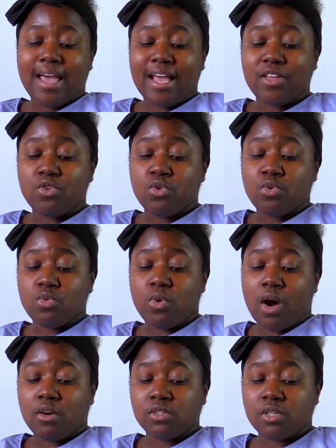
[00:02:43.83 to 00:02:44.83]
And
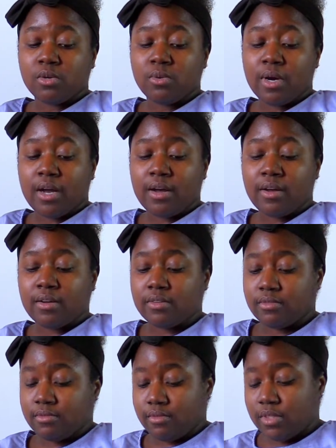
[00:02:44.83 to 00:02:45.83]
you
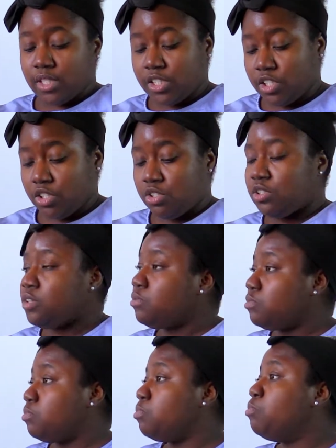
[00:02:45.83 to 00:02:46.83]
also
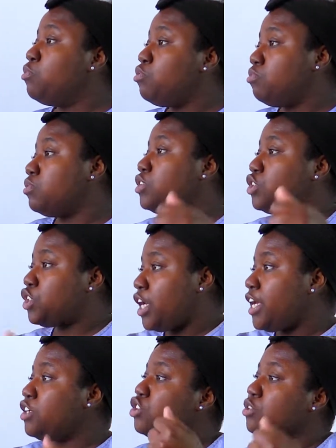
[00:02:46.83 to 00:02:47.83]
can
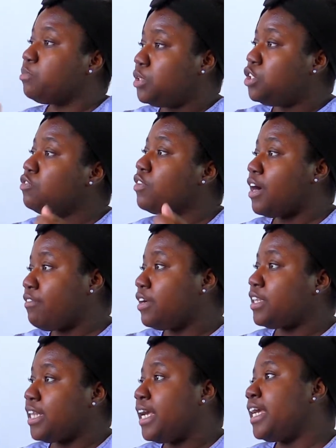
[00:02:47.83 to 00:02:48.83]
change and maneuver
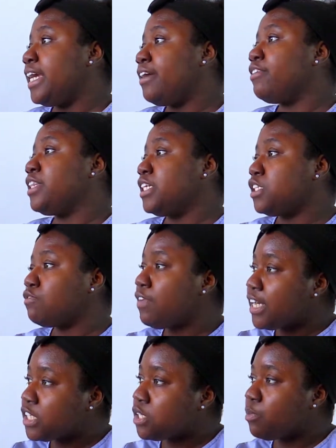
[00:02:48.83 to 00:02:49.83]
everything. Everything's
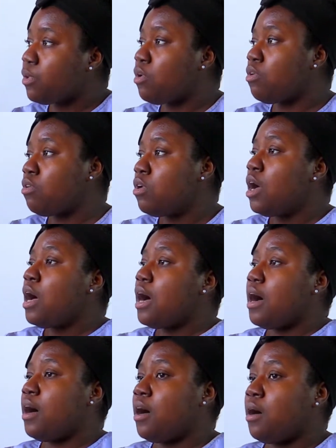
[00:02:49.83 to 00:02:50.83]
flexible.
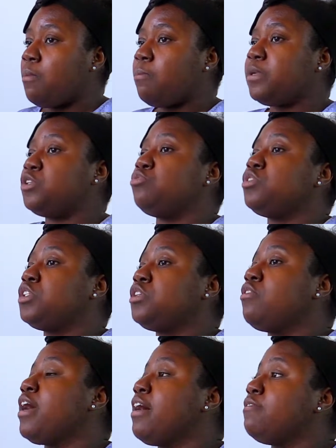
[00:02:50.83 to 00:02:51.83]
But you
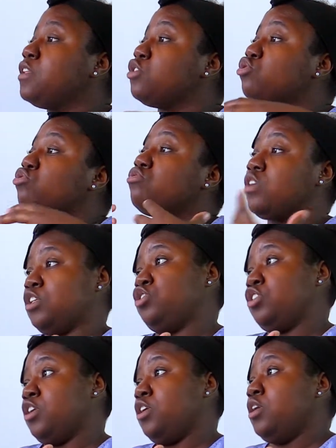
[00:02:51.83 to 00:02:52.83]
still have the
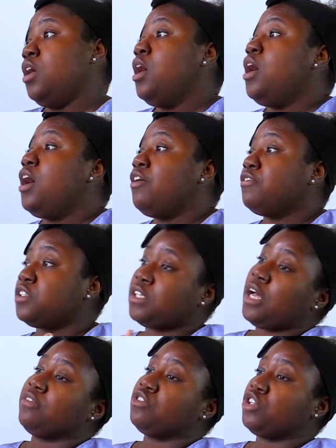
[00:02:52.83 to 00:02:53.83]
structure of a
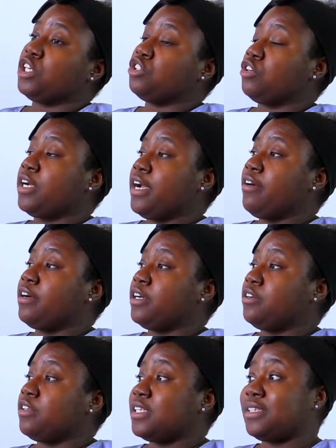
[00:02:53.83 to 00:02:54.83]
soft structured carrier
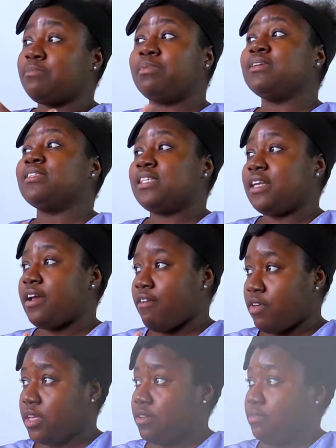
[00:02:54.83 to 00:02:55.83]
and the simplicity of it.